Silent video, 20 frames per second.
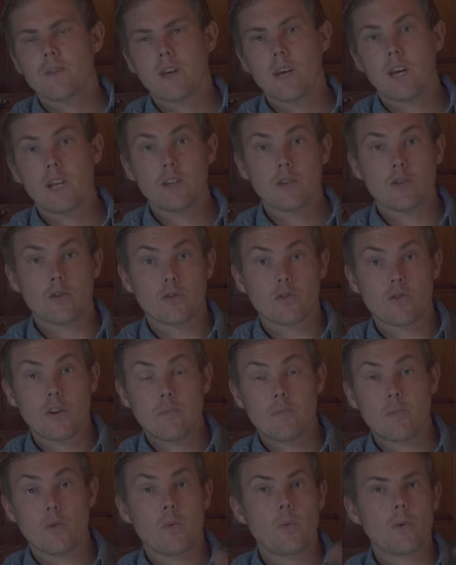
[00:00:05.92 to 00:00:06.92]
in your
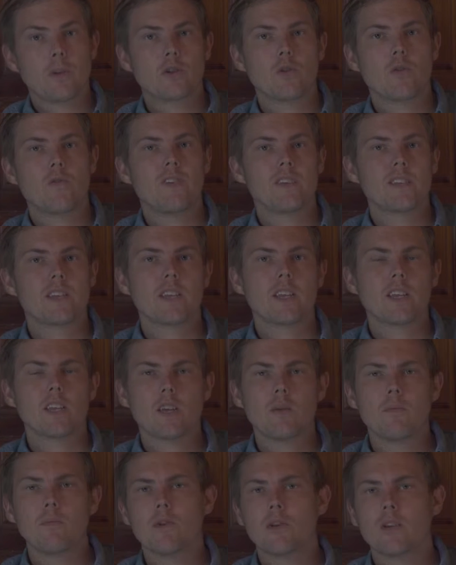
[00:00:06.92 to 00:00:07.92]
trip or when you're visiting
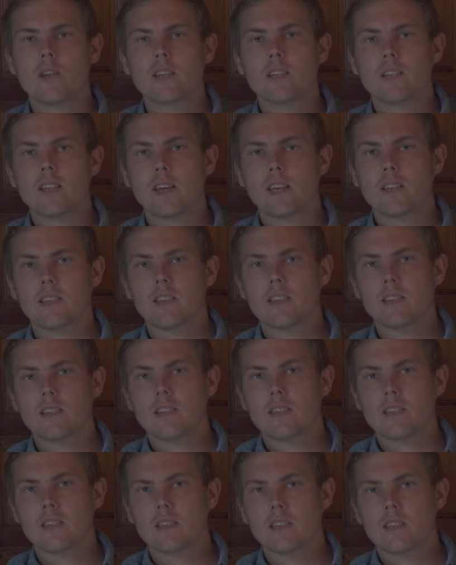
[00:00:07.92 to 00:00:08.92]
communities like this